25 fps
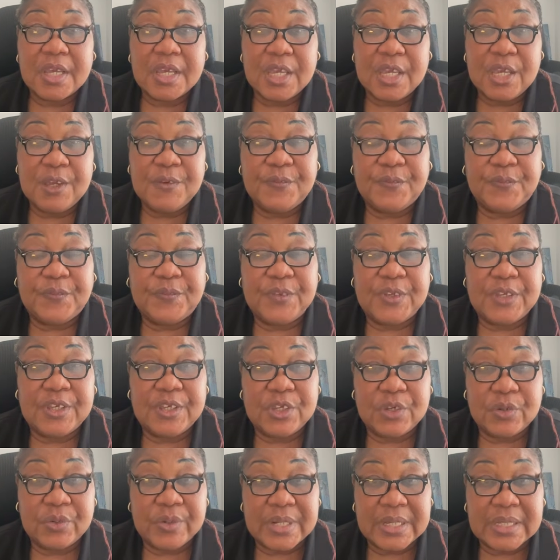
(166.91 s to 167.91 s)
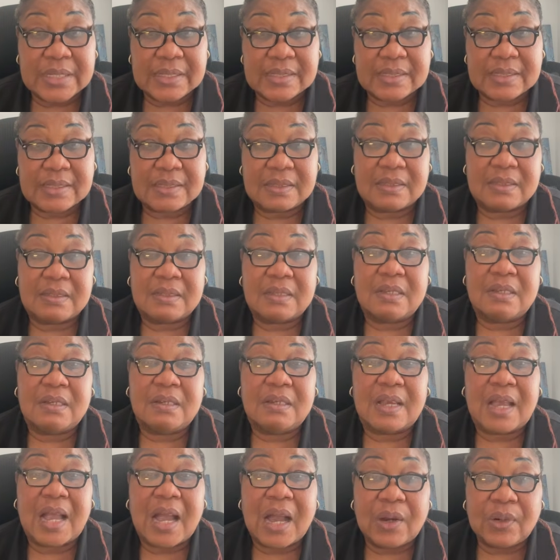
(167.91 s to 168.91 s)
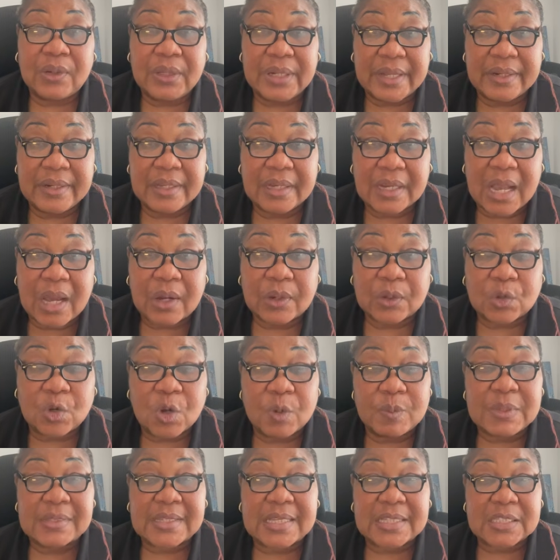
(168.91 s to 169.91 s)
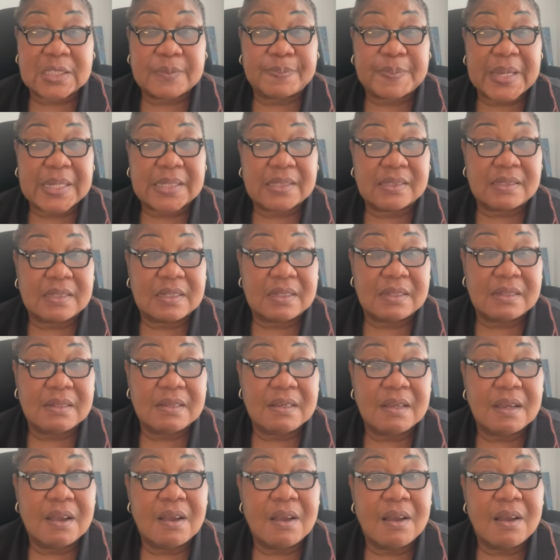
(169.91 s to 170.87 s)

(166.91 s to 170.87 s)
if the unit's learning outcome is expecting